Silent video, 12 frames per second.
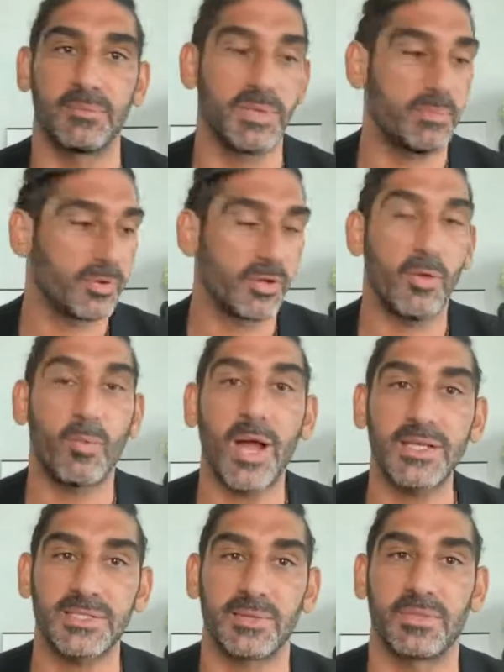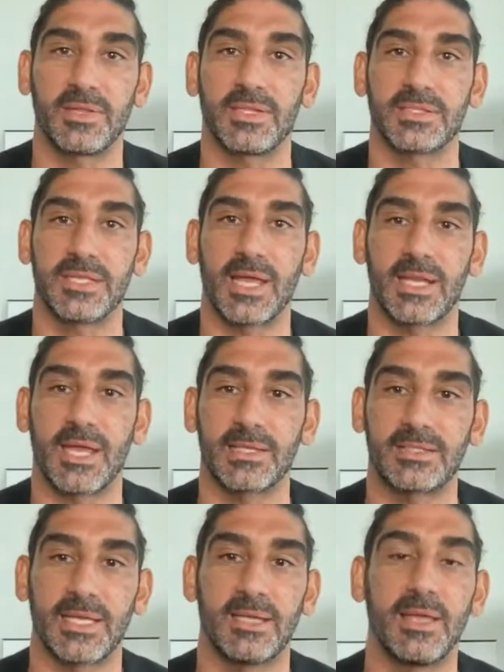People go watch something that's a 9 out of
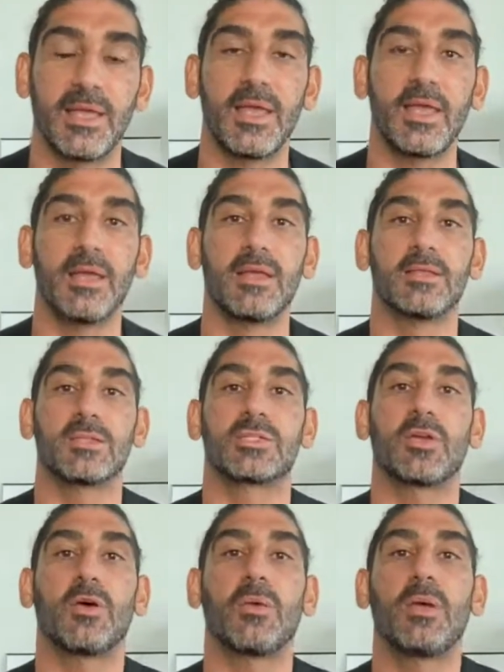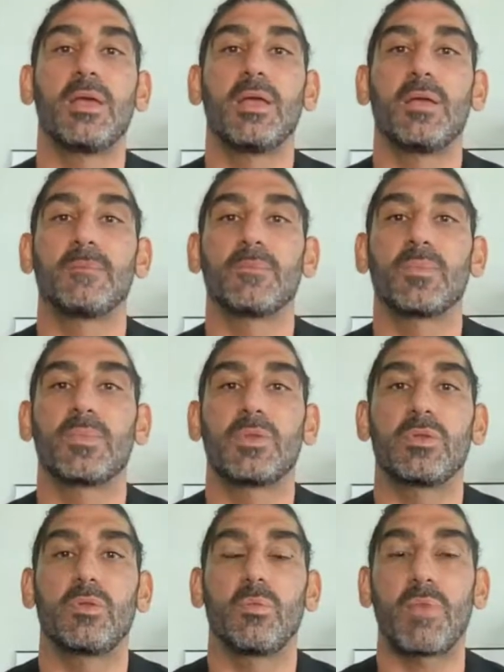10. So
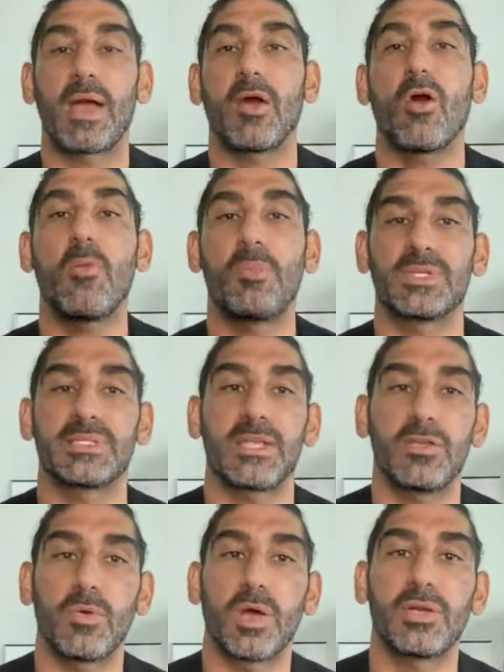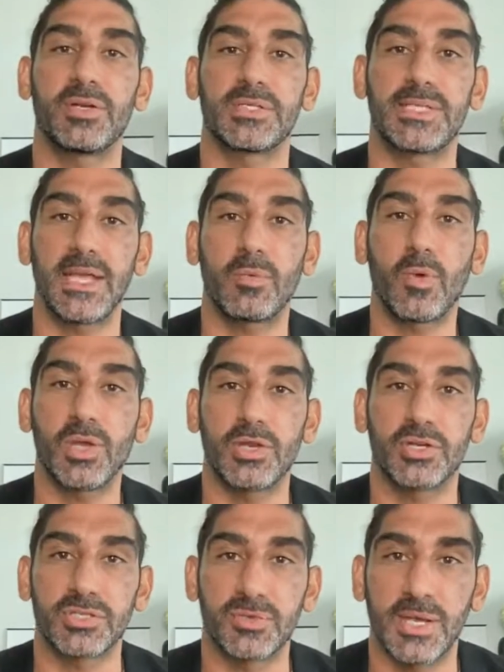my hope is that you understand what
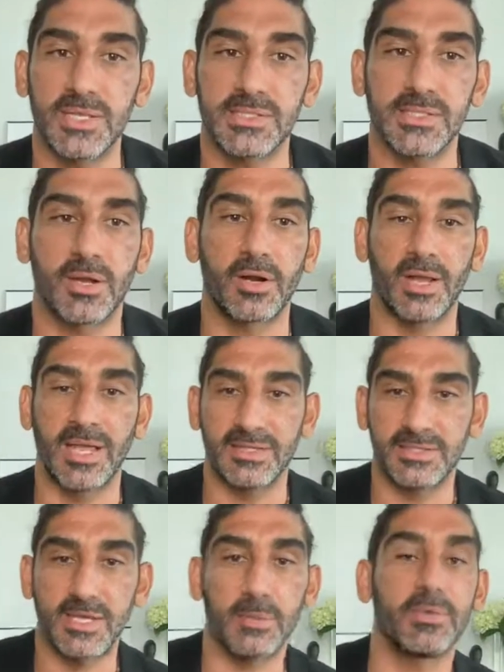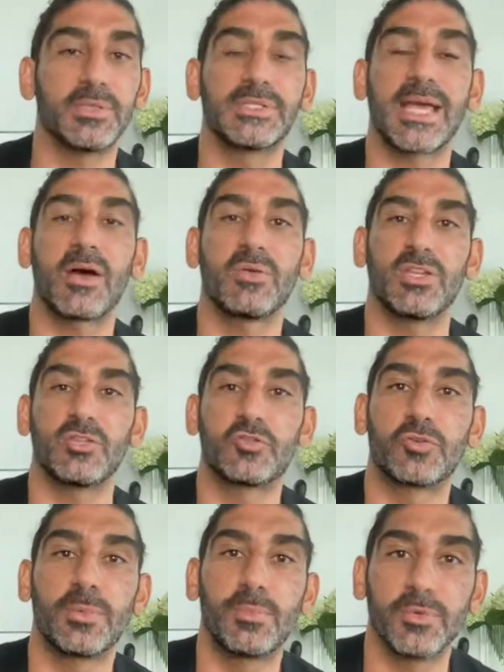your strengths are and double down and
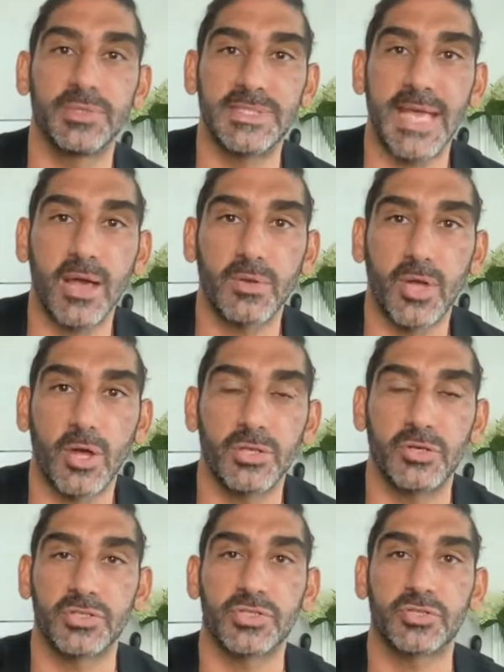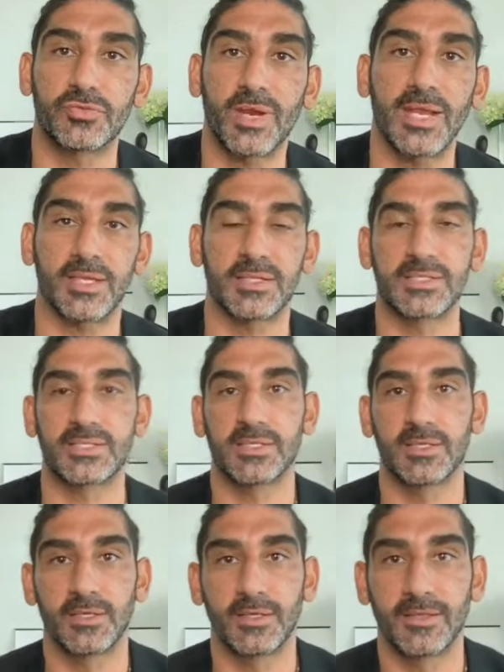triple down on your strengths.